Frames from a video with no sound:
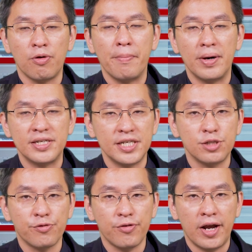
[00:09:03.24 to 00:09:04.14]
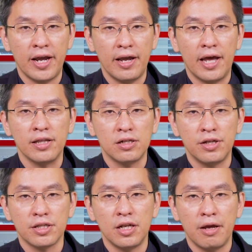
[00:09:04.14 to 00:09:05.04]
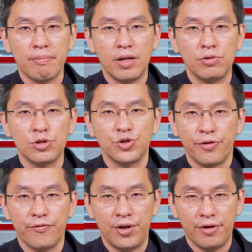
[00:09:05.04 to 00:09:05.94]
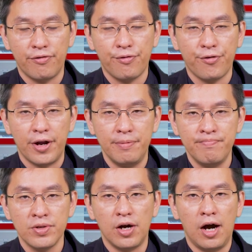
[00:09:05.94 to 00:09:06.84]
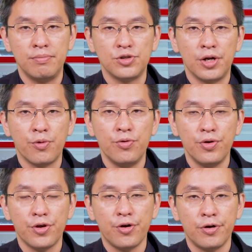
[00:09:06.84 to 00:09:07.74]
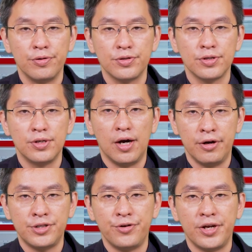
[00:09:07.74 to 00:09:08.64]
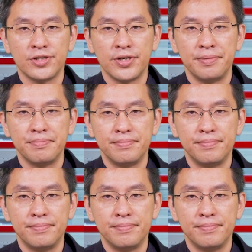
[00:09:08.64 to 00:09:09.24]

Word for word: from Monday to Friday and click the link below to join FUNDAY for free. I'm Johnny Wu, your host. I'll see you next time.